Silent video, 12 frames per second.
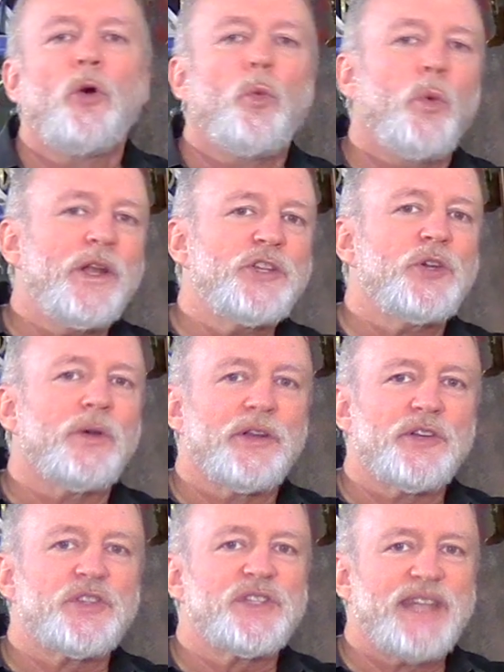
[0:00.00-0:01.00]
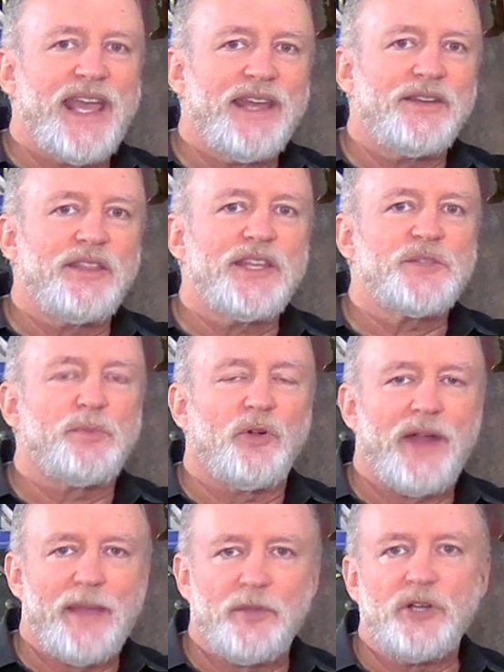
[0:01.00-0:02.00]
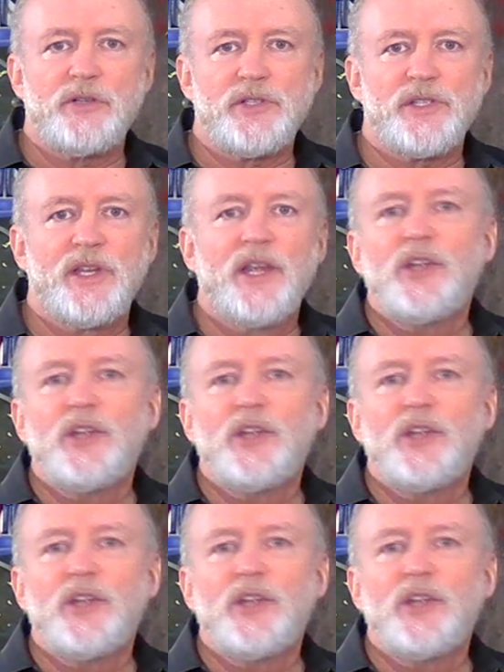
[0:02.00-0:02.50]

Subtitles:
Once you understand these parameters,